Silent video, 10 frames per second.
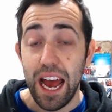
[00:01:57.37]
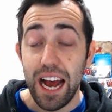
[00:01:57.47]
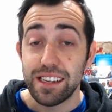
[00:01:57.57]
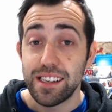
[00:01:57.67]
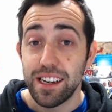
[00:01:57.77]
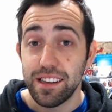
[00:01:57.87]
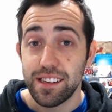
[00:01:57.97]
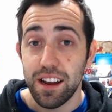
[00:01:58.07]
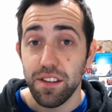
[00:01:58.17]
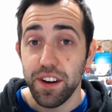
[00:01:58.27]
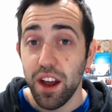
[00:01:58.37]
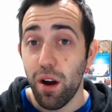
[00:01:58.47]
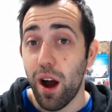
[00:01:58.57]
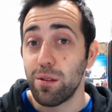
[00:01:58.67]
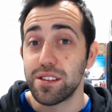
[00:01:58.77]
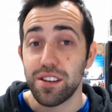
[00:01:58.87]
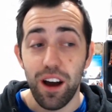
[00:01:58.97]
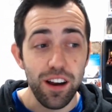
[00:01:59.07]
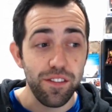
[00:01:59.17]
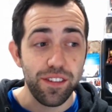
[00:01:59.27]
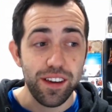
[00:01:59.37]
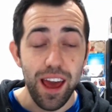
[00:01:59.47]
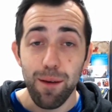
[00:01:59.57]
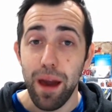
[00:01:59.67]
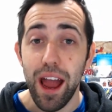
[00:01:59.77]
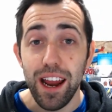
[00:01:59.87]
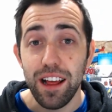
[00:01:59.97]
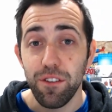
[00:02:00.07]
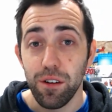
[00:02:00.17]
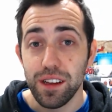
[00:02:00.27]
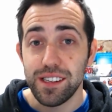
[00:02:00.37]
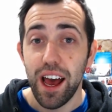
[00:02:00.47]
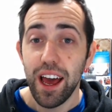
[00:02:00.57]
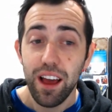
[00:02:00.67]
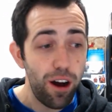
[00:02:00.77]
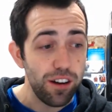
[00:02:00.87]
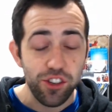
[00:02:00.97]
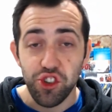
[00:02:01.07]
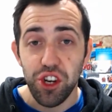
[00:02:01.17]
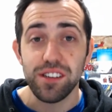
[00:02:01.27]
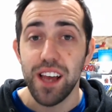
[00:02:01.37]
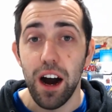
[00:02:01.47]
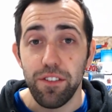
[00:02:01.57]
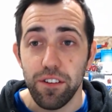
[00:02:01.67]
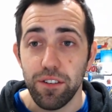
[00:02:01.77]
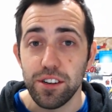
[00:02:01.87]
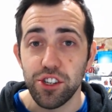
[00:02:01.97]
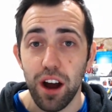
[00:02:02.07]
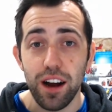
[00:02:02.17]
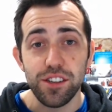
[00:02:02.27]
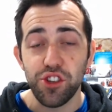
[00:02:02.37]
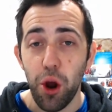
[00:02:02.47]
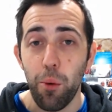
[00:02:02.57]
As I said at the start of the video, I was kind of campaigning for this, saying, oh, it's just alpha footage, guys, don't